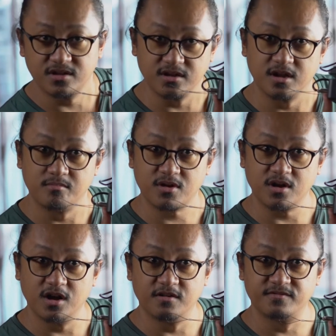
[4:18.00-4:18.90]
the number
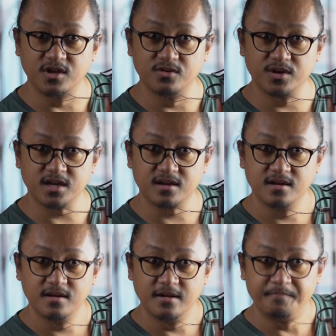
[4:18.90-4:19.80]
of the unit.
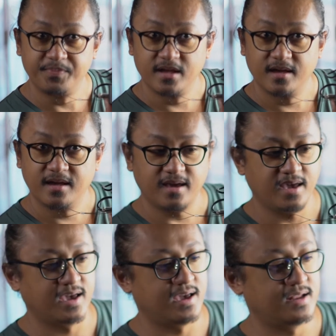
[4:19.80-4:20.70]

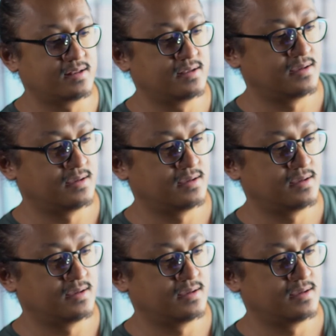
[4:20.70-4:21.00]
And